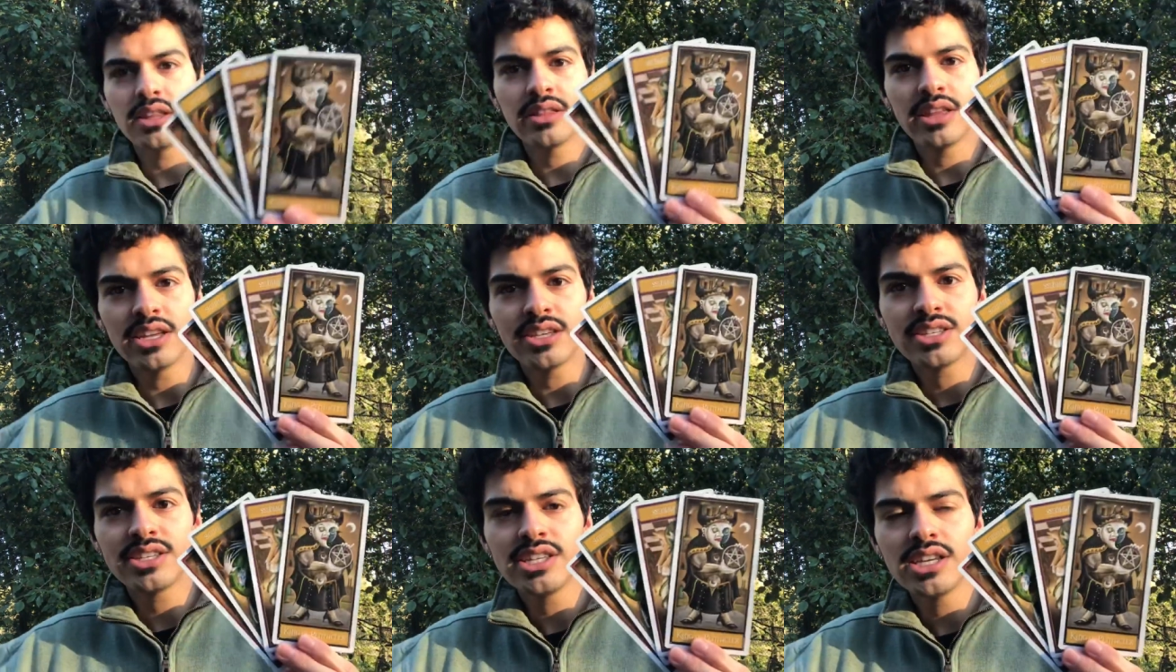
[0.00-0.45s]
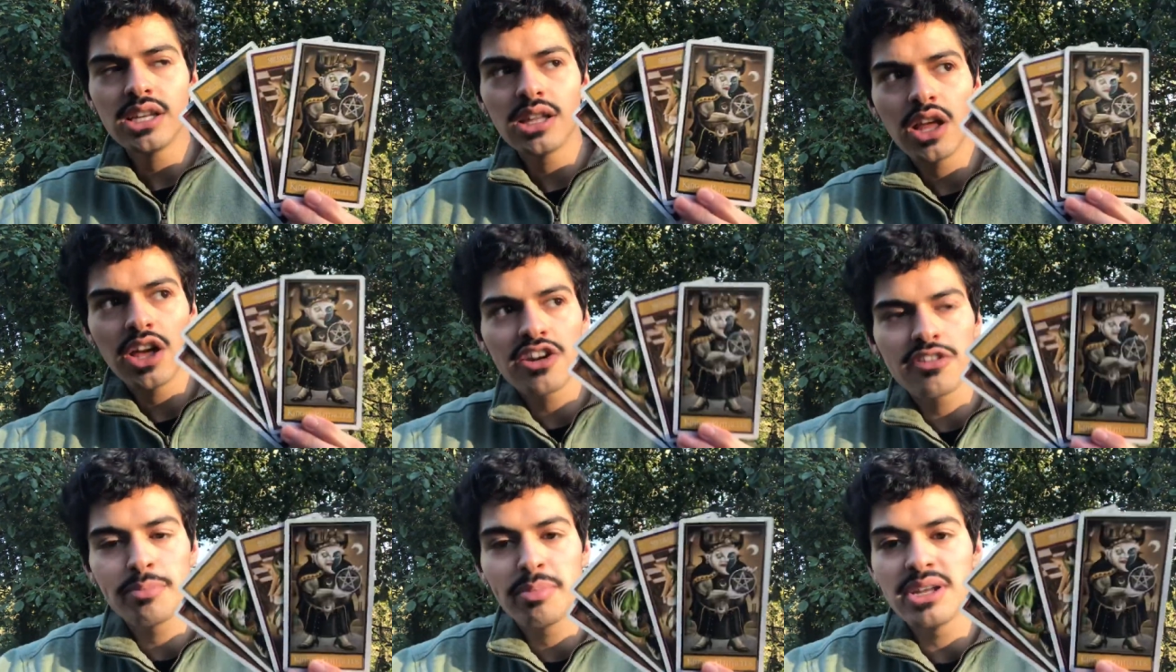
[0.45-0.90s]
they see a
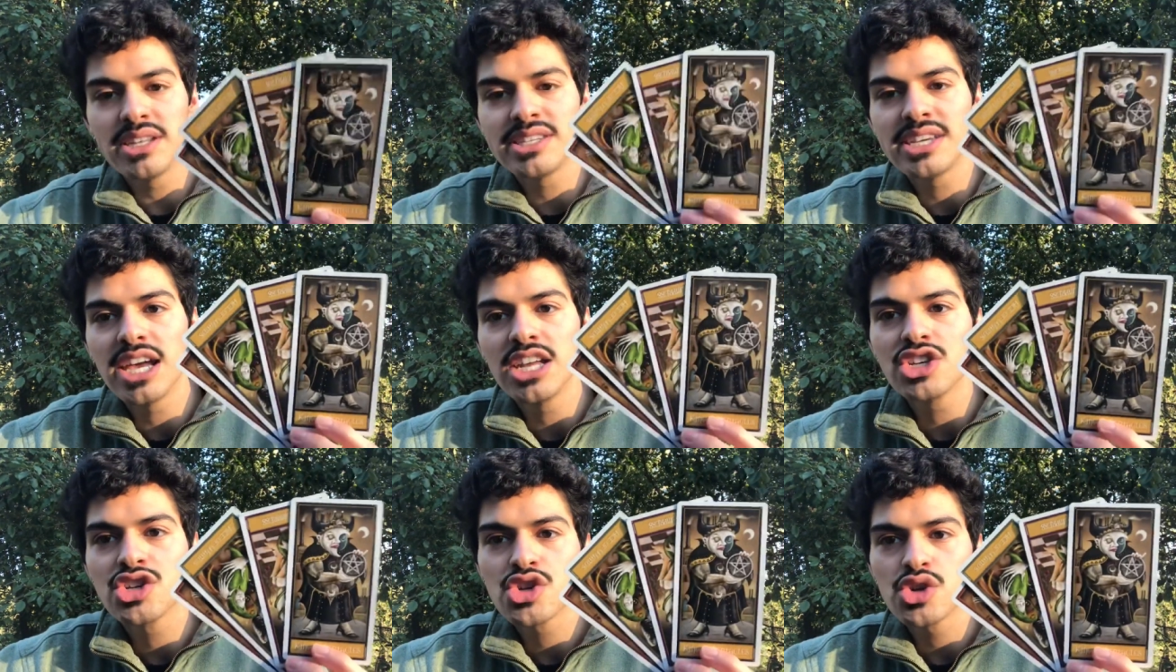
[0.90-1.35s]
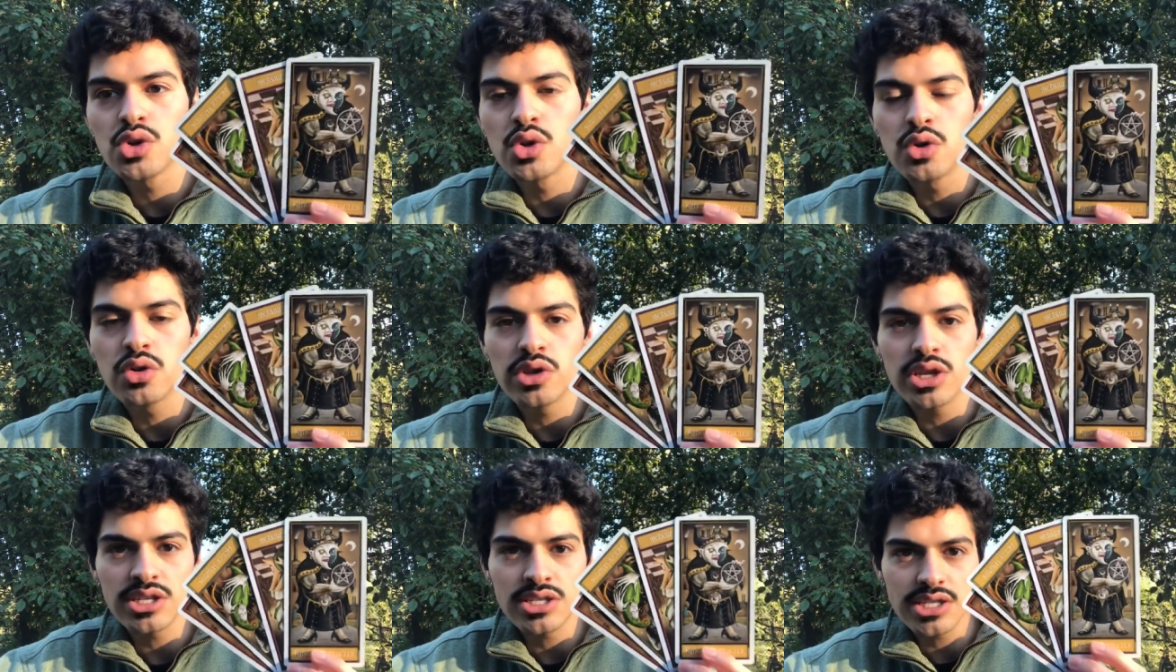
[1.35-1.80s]
lot of
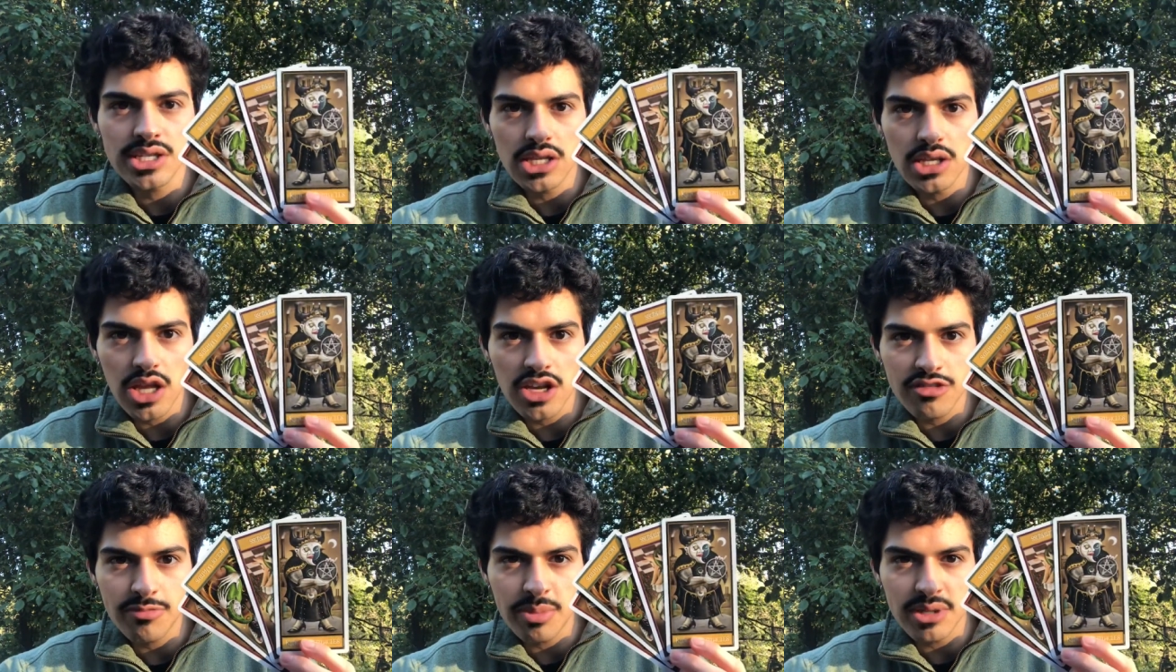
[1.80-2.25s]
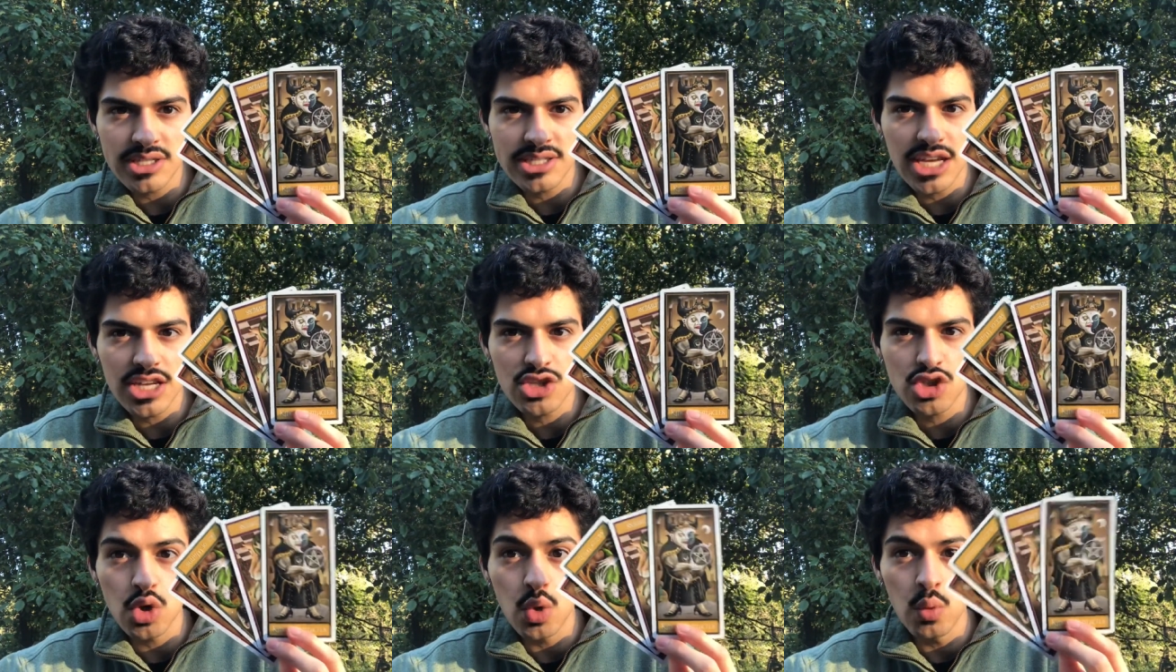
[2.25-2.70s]
potential they see a lot of
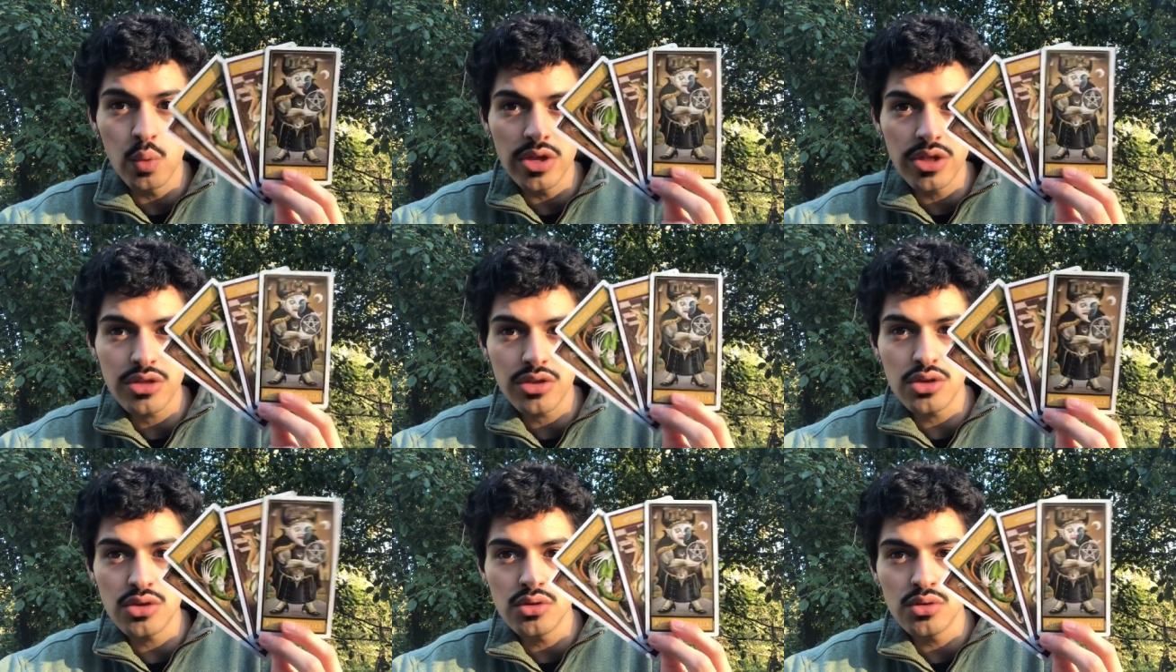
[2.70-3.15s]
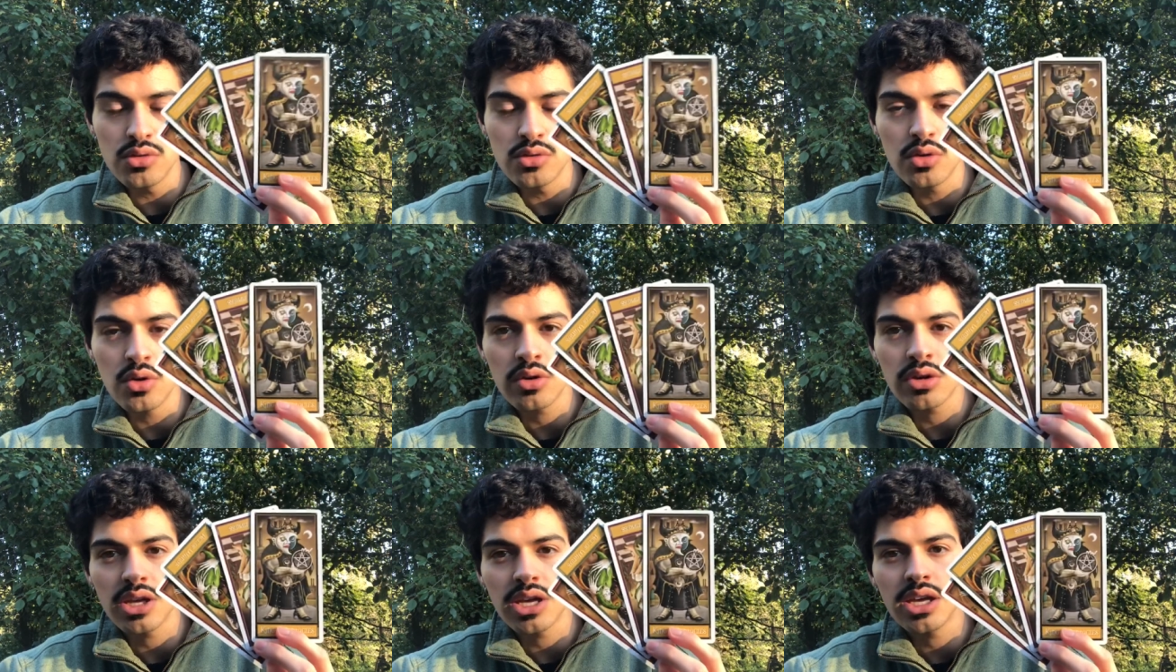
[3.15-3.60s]
potential with you
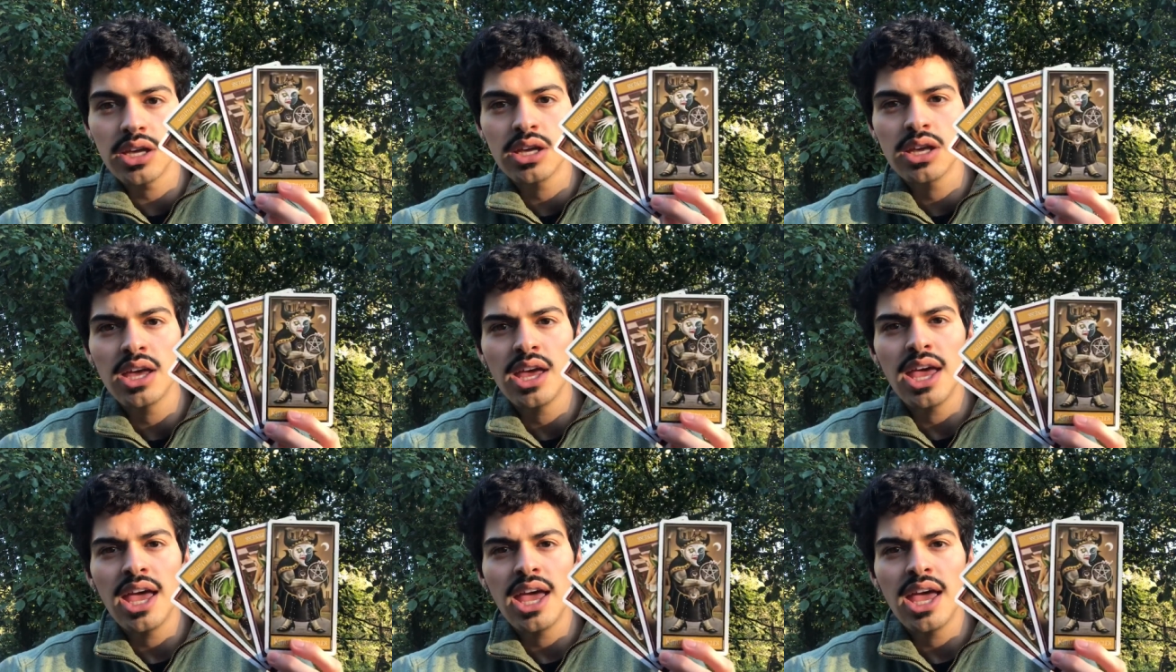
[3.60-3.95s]
okay